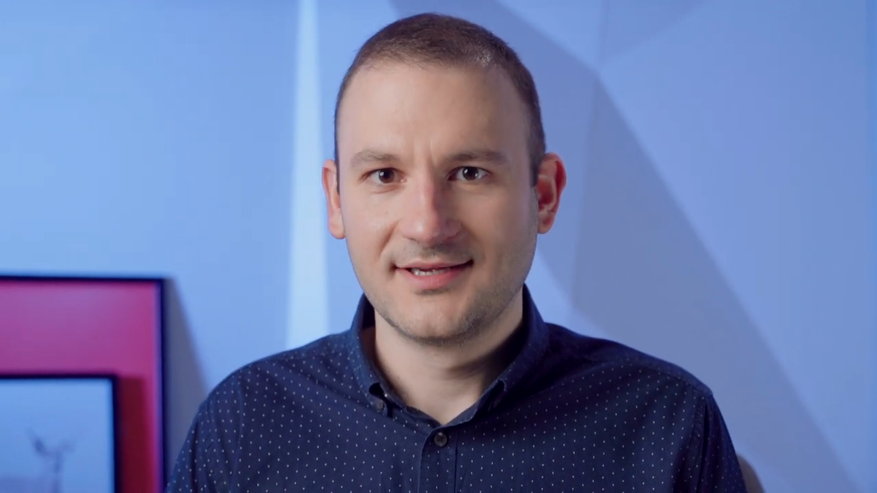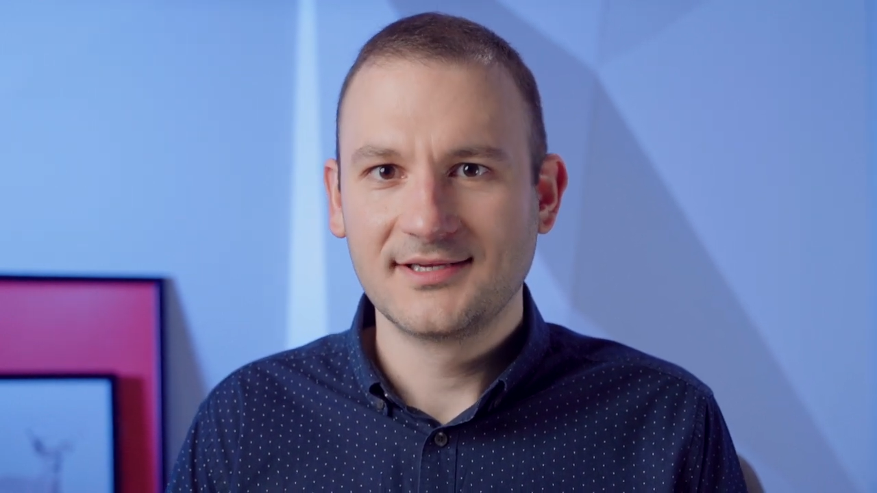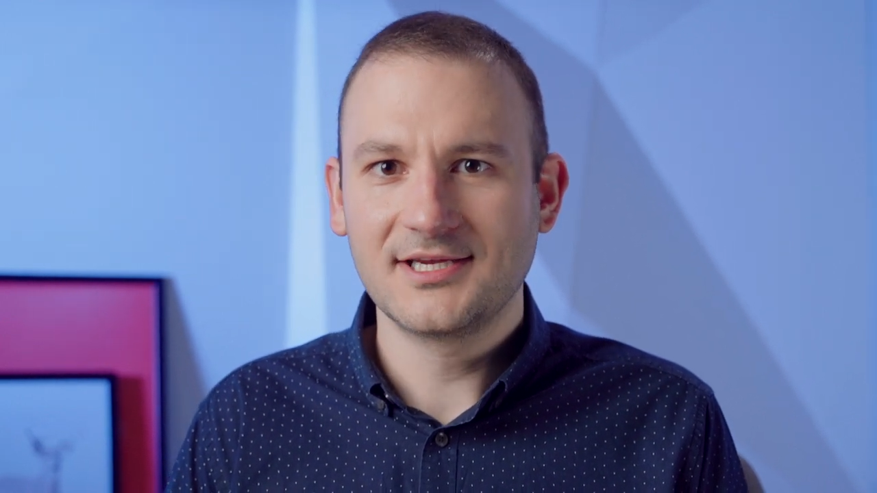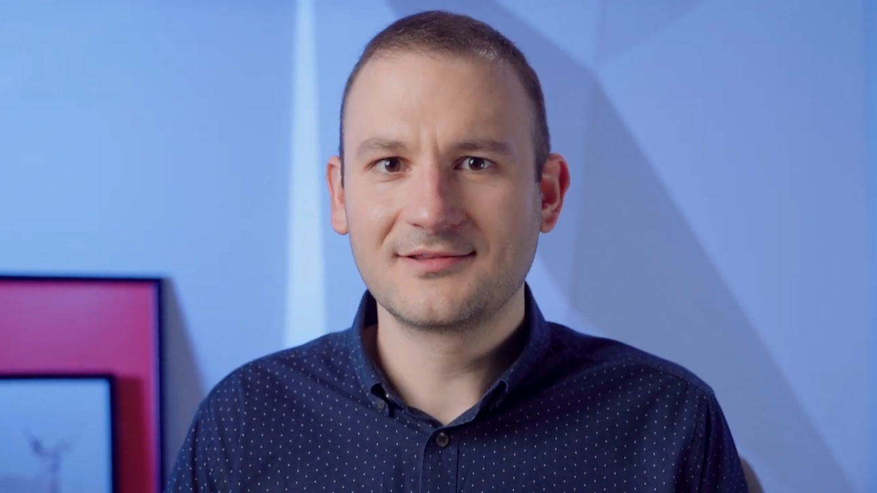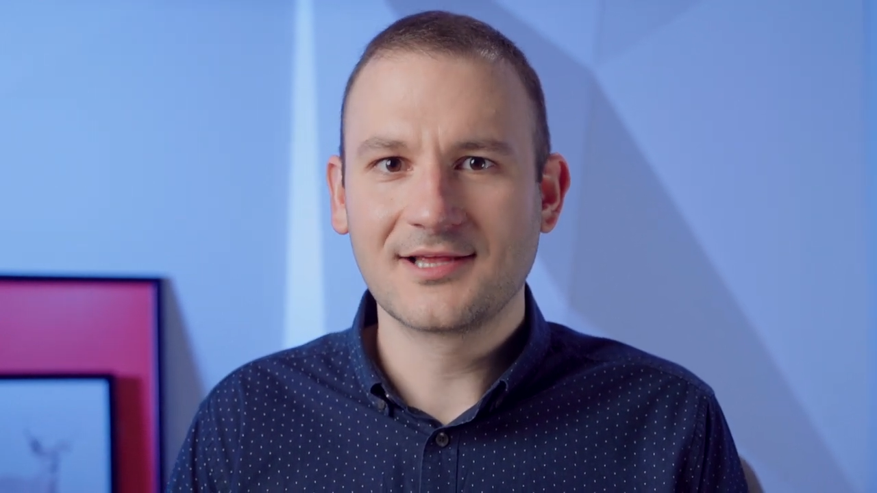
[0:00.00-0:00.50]

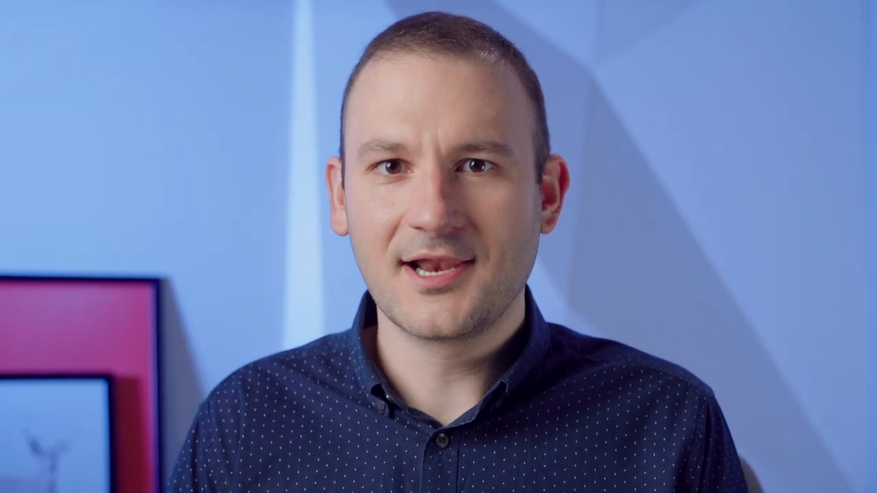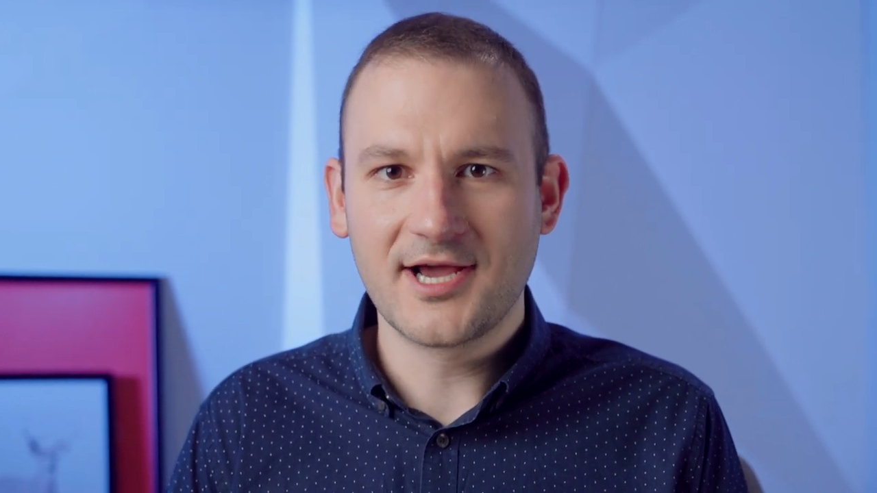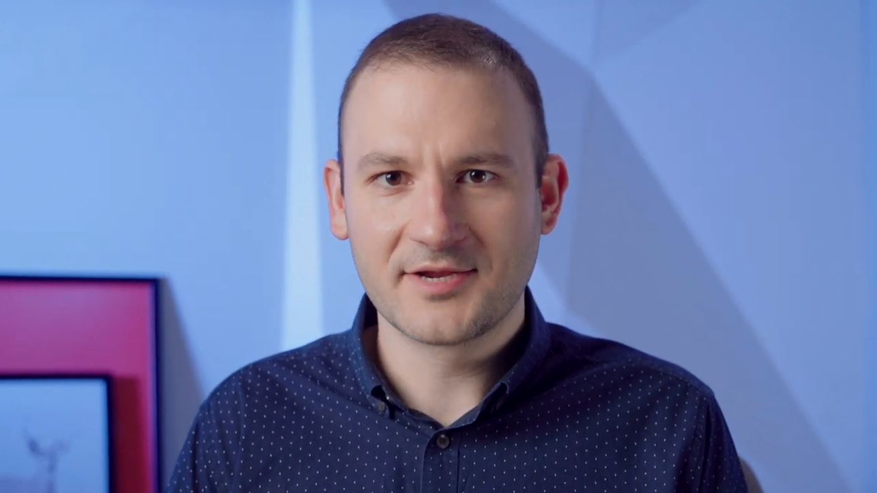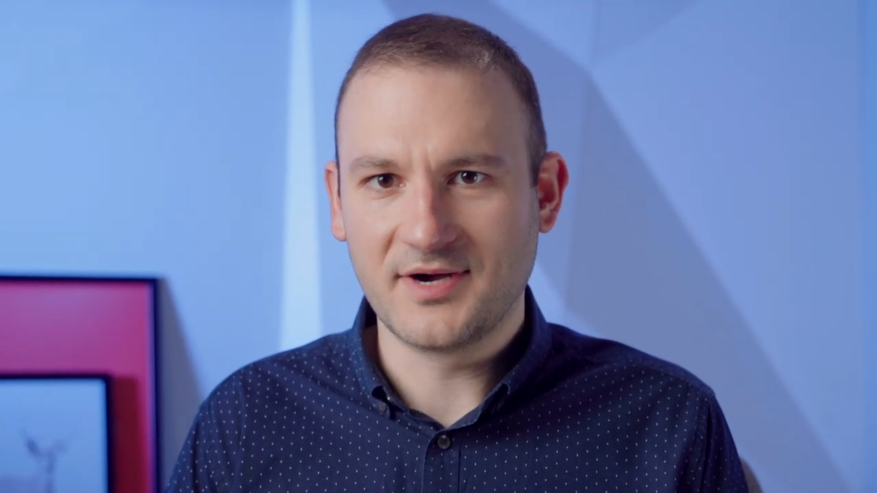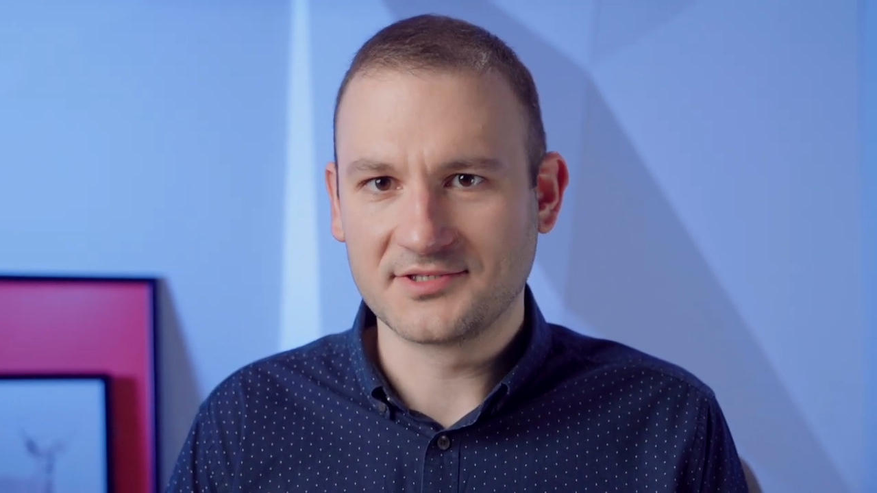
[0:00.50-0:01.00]
hit the
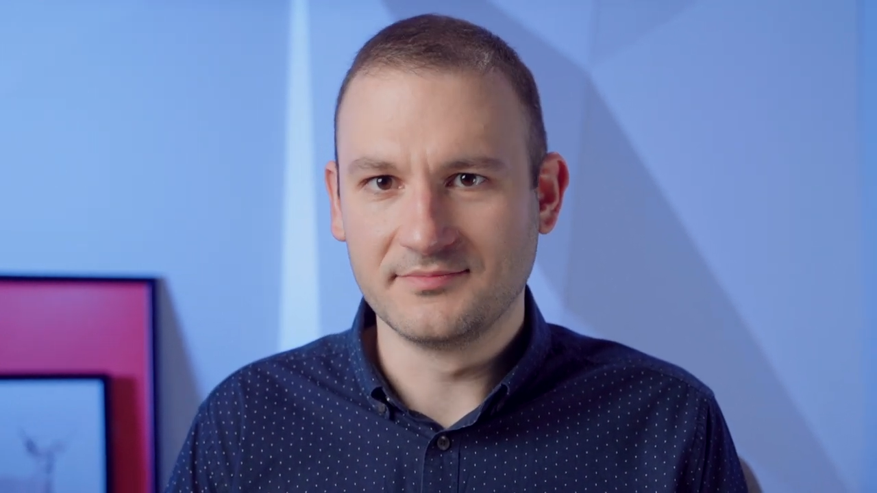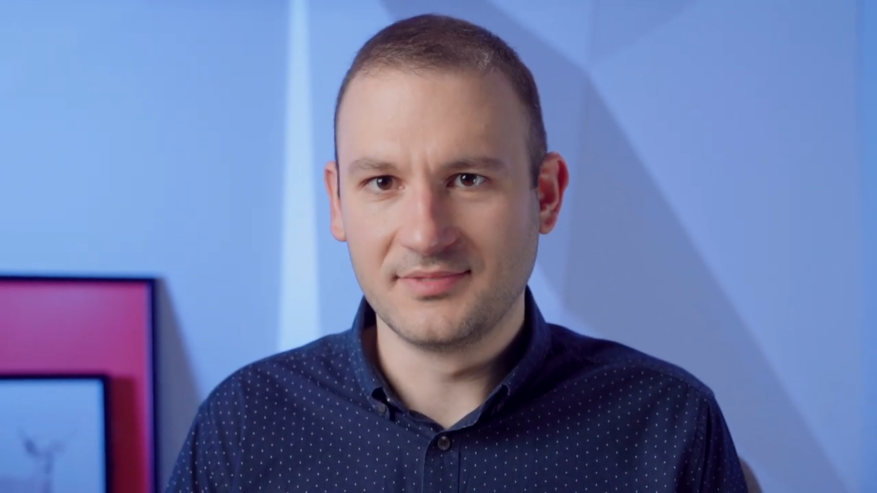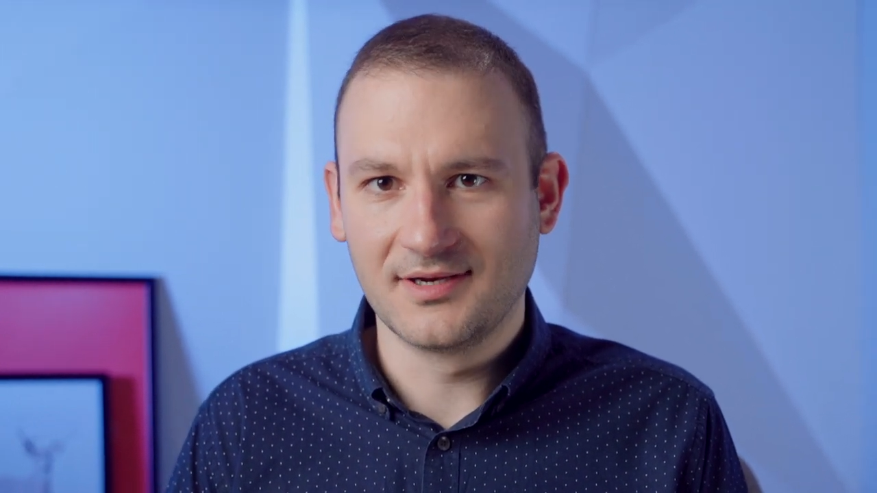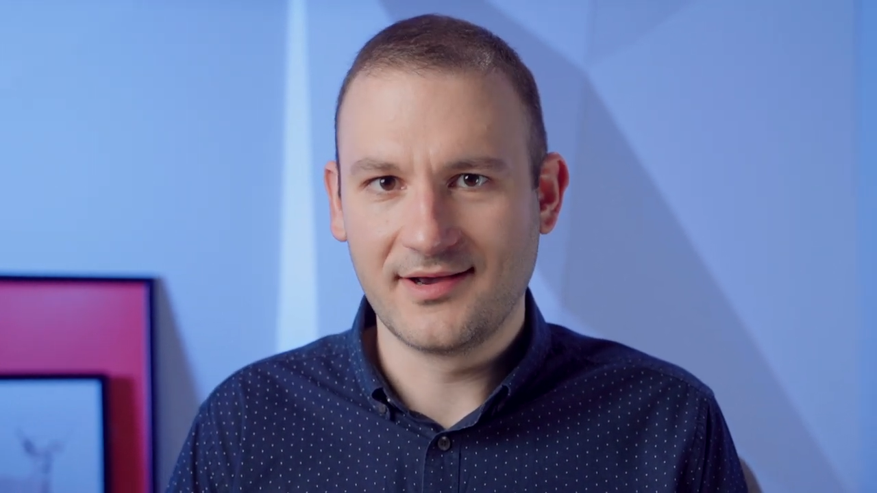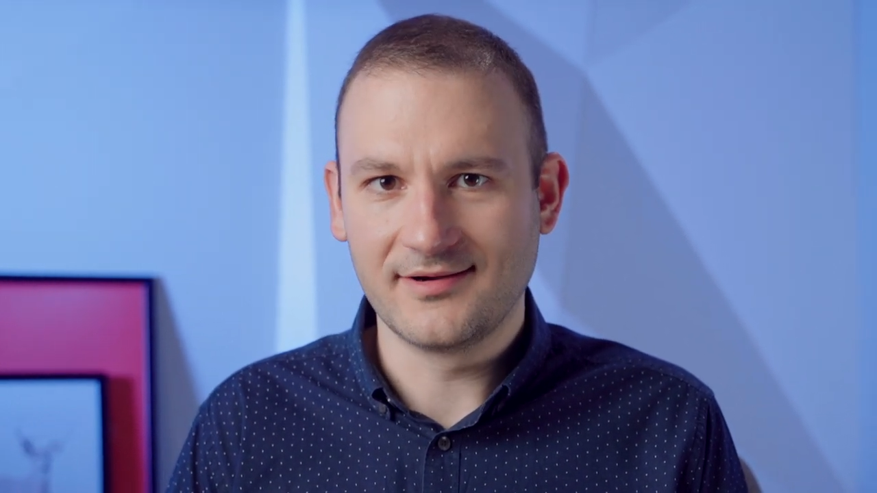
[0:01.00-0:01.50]
like button
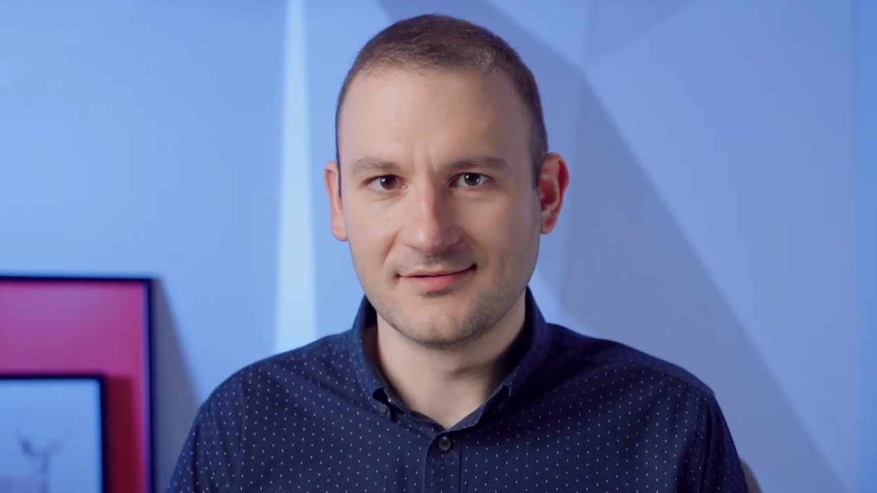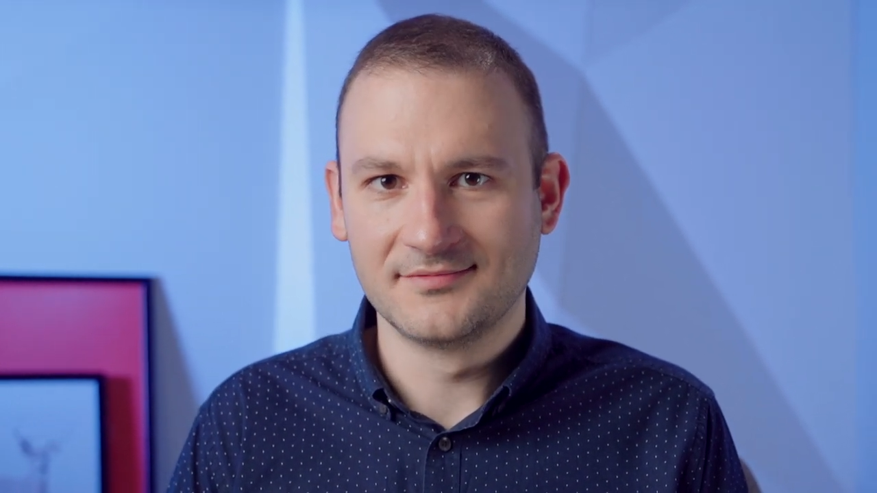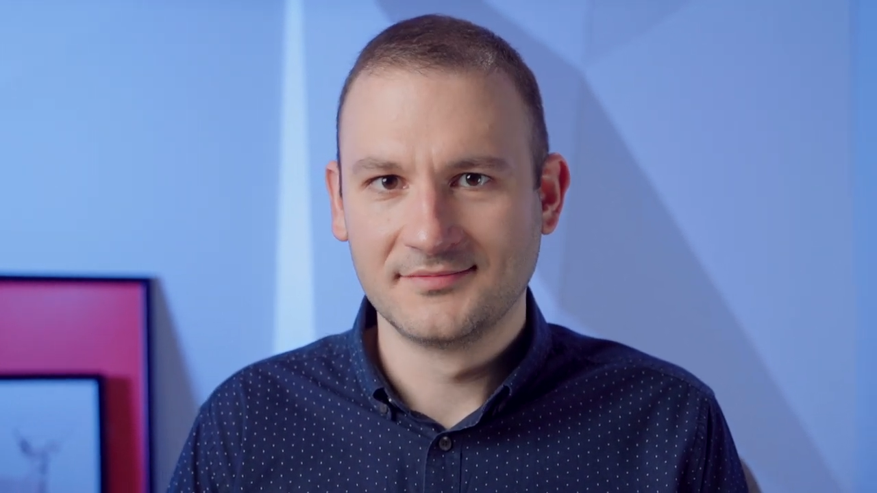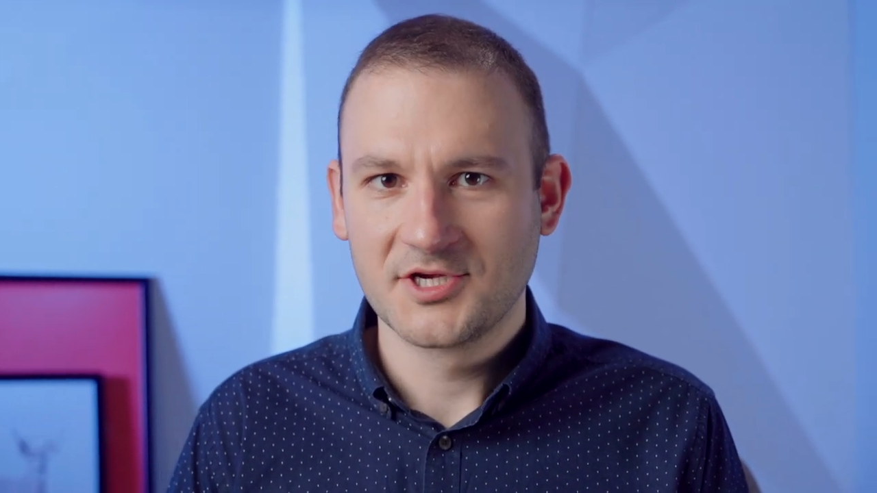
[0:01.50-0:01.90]
below,